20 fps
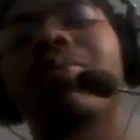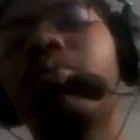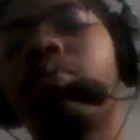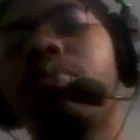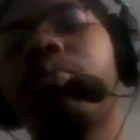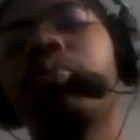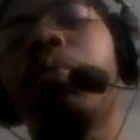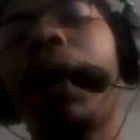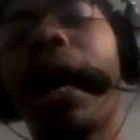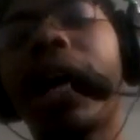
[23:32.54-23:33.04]

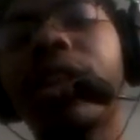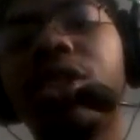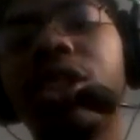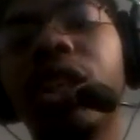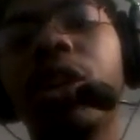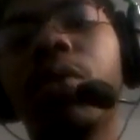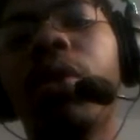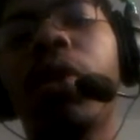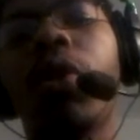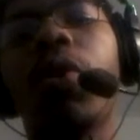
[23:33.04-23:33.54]

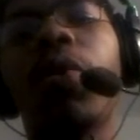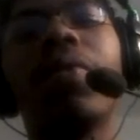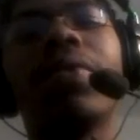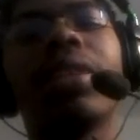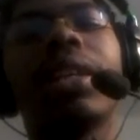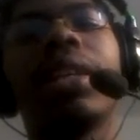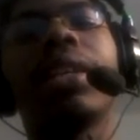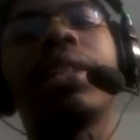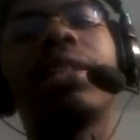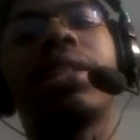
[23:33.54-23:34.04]
Mashiro
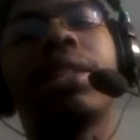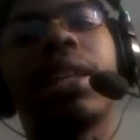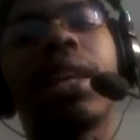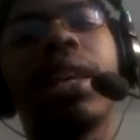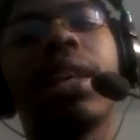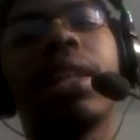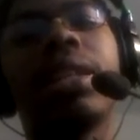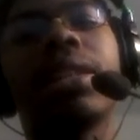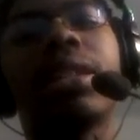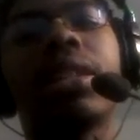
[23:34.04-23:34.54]

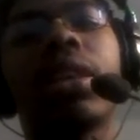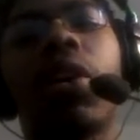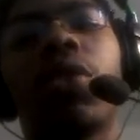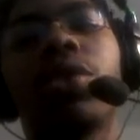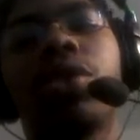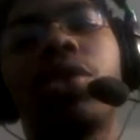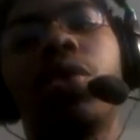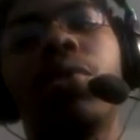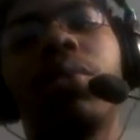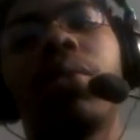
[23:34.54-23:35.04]
sends
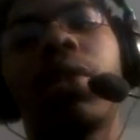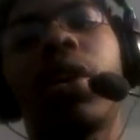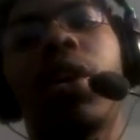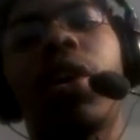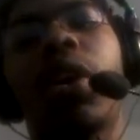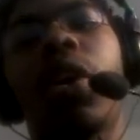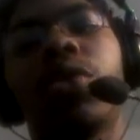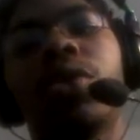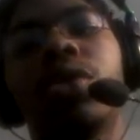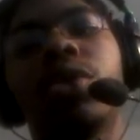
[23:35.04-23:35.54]

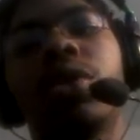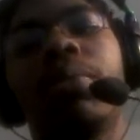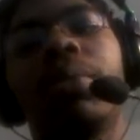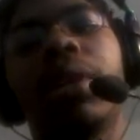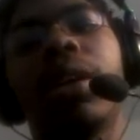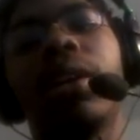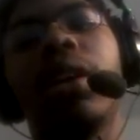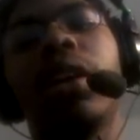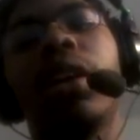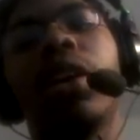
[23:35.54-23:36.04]

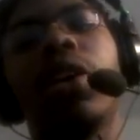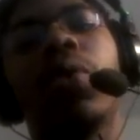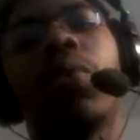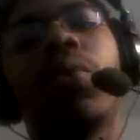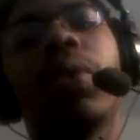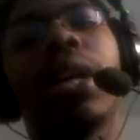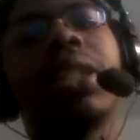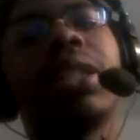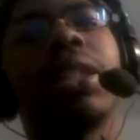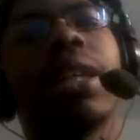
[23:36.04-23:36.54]
Oshimi,
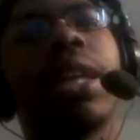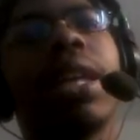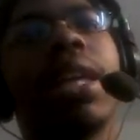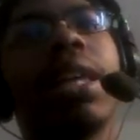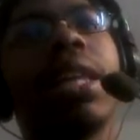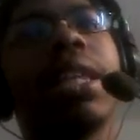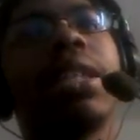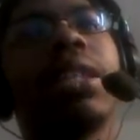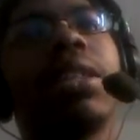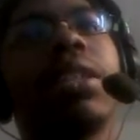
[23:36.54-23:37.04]
which
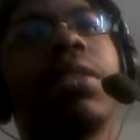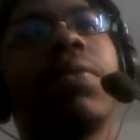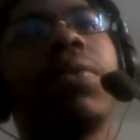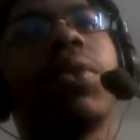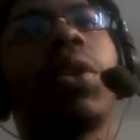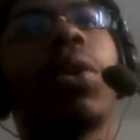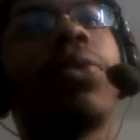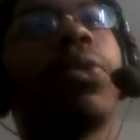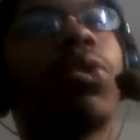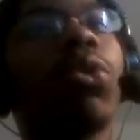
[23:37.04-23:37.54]
is
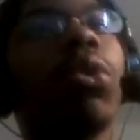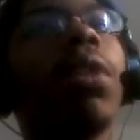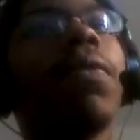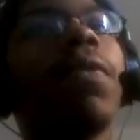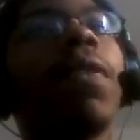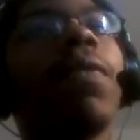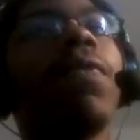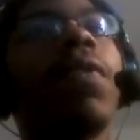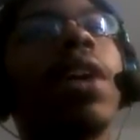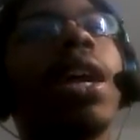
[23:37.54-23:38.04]
3 of
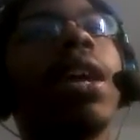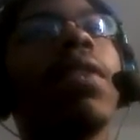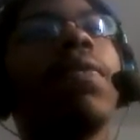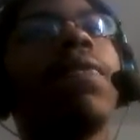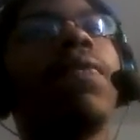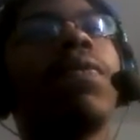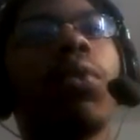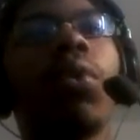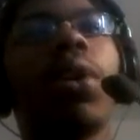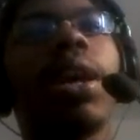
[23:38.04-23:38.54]
her
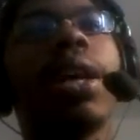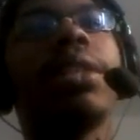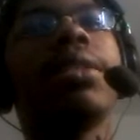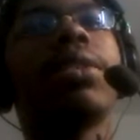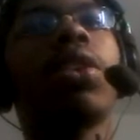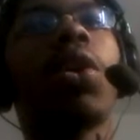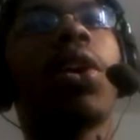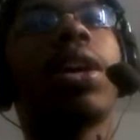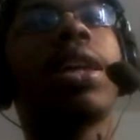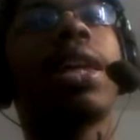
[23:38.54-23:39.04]
friends
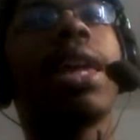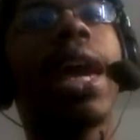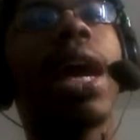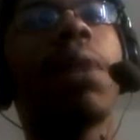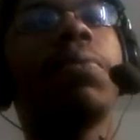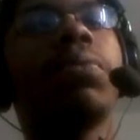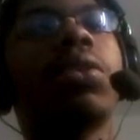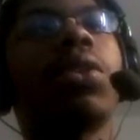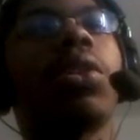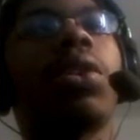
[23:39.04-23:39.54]
are
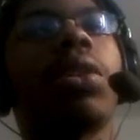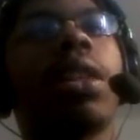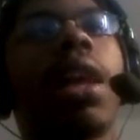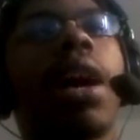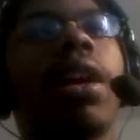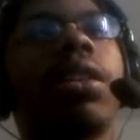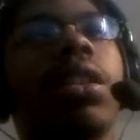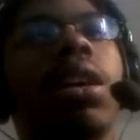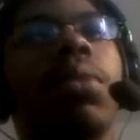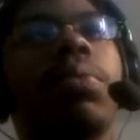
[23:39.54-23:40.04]
captured,
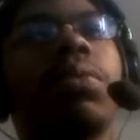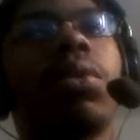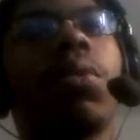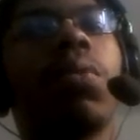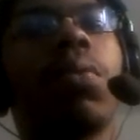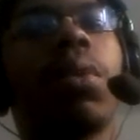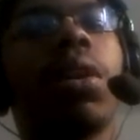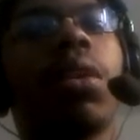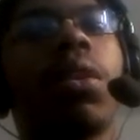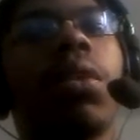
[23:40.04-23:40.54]
locked up
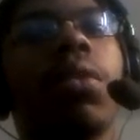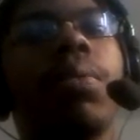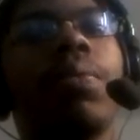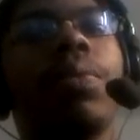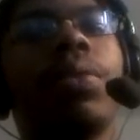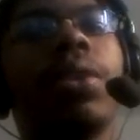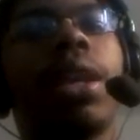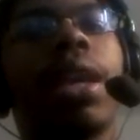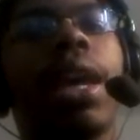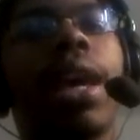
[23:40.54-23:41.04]
somewhere,
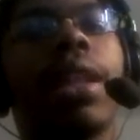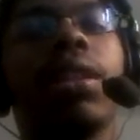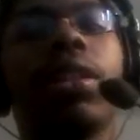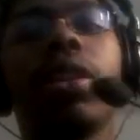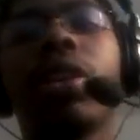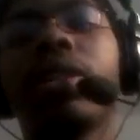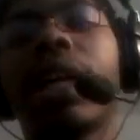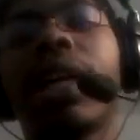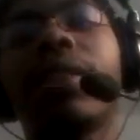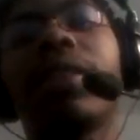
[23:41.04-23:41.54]
and it
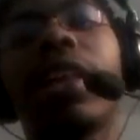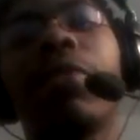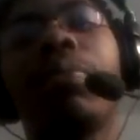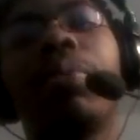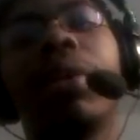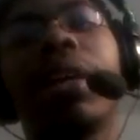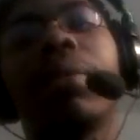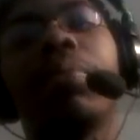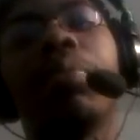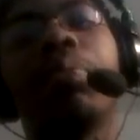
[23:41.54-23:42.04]
looks like they've
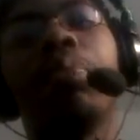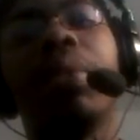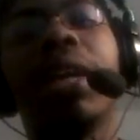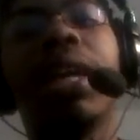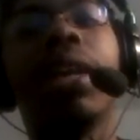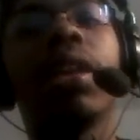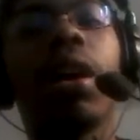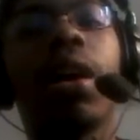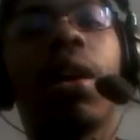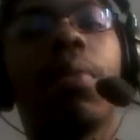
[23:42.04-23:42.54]
been
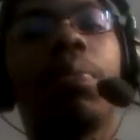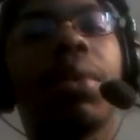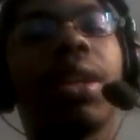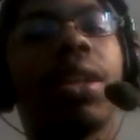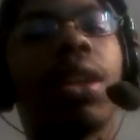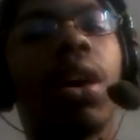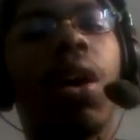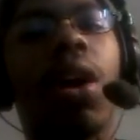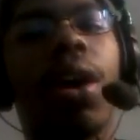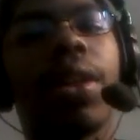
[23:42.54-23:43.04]
beat up
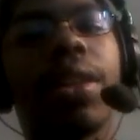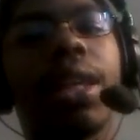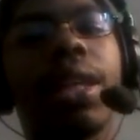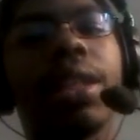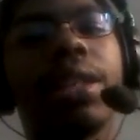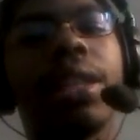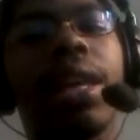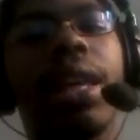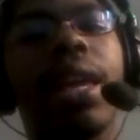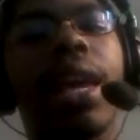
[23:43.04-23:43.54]
and all
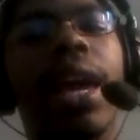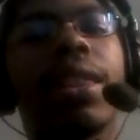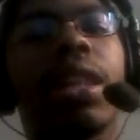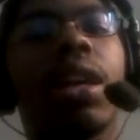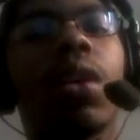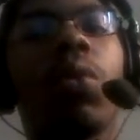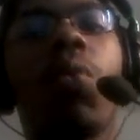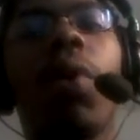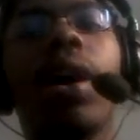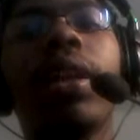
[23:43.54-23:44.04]
this. And
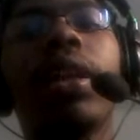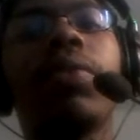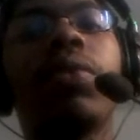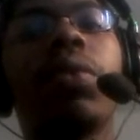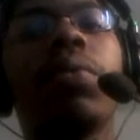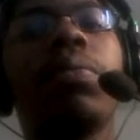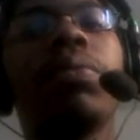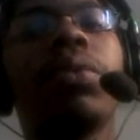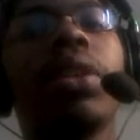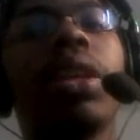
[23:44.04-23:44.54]
then one of
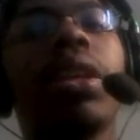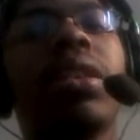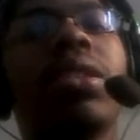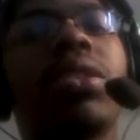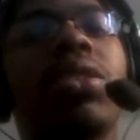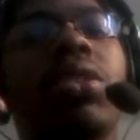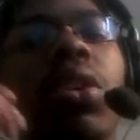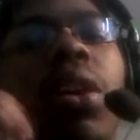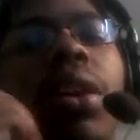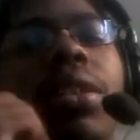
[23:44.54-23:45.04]
them
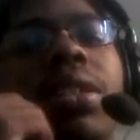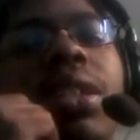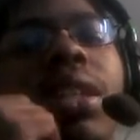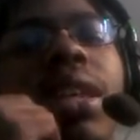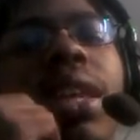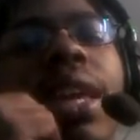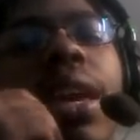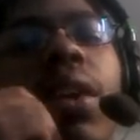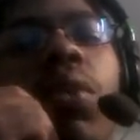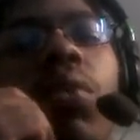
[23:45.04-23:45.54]
starts to get,